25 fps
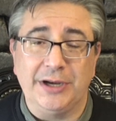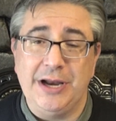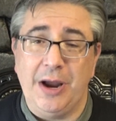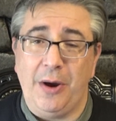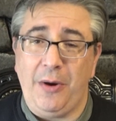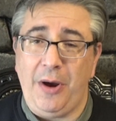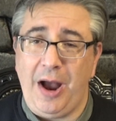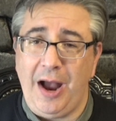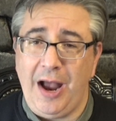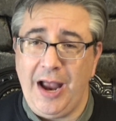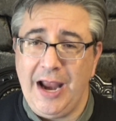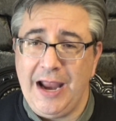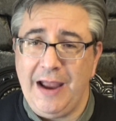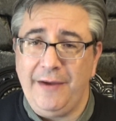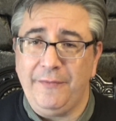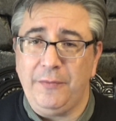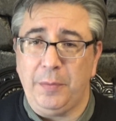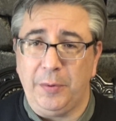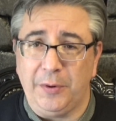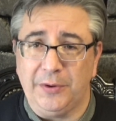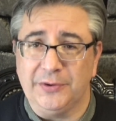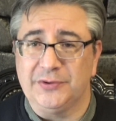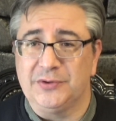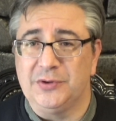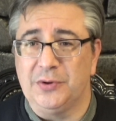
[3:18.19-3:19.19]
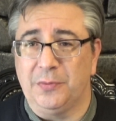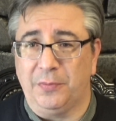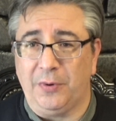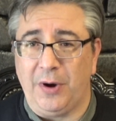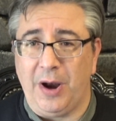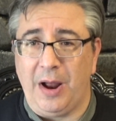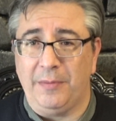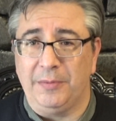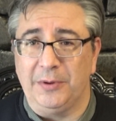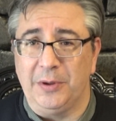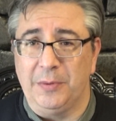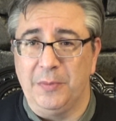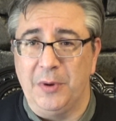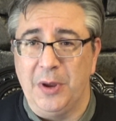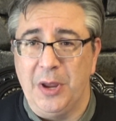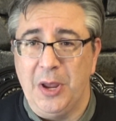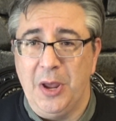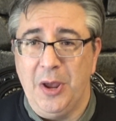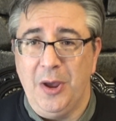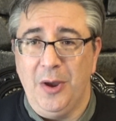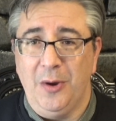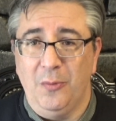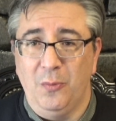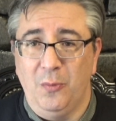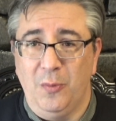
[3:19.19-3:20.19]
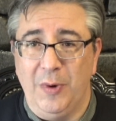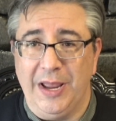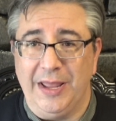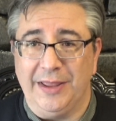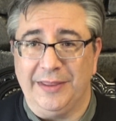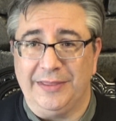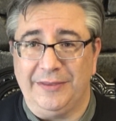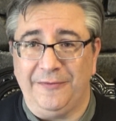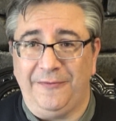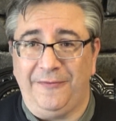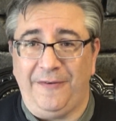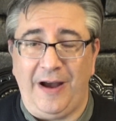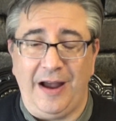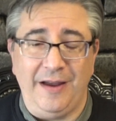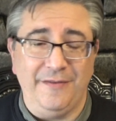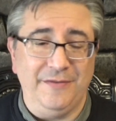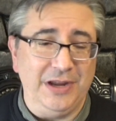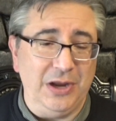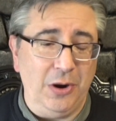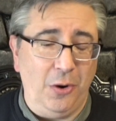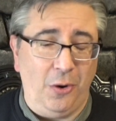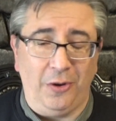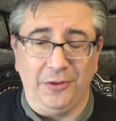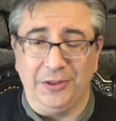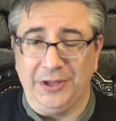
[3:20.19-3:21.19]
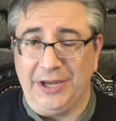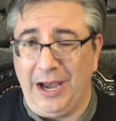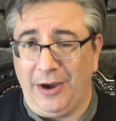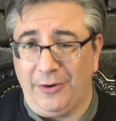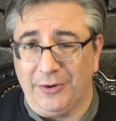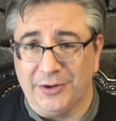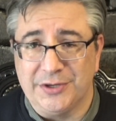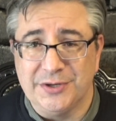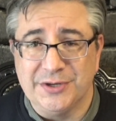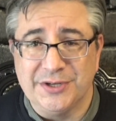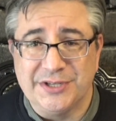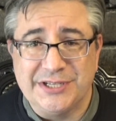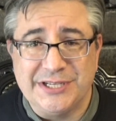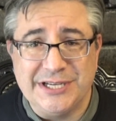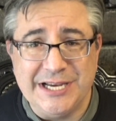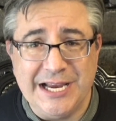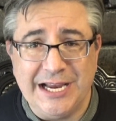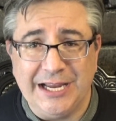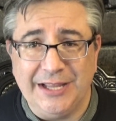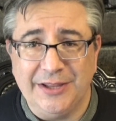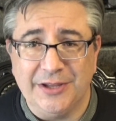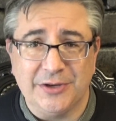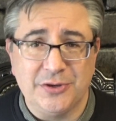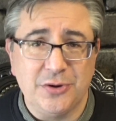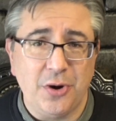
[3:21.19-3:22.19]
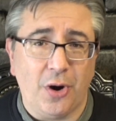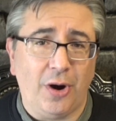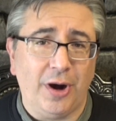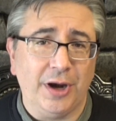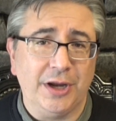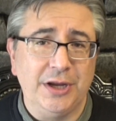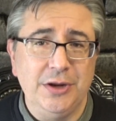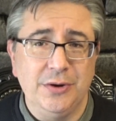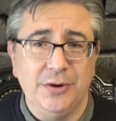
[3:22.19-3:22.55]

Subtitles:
Now, I have a personal problem with 5e, all the characters seeing in the dark.